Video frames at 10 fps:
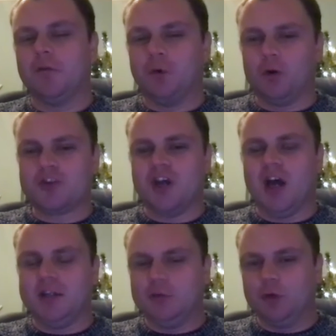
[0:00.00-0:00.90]

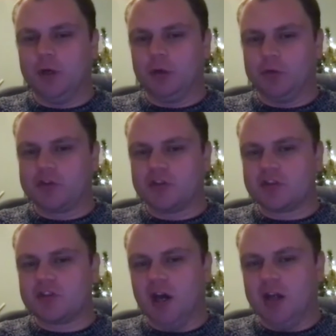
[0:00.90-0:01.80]
four-sided ring or the
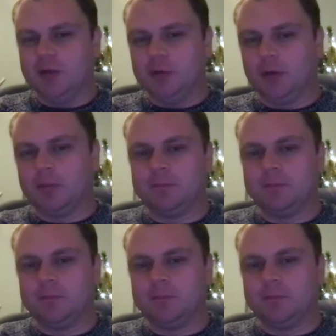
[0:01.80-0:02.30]
six-sided ring?